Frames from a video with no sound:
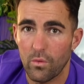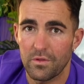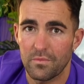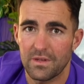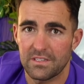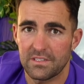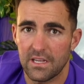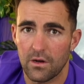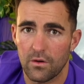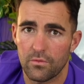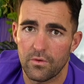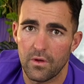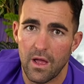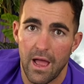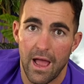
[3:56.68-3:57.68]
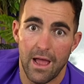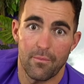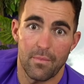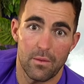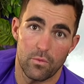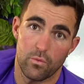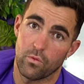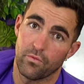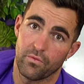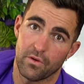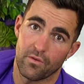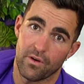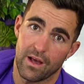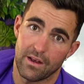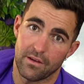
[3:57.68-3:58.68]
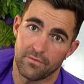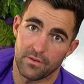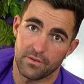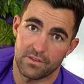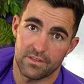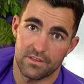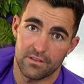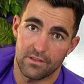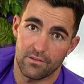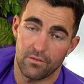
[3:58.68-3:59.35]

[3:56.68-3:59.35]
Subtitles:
with myself and maybe we'll figure out if it's the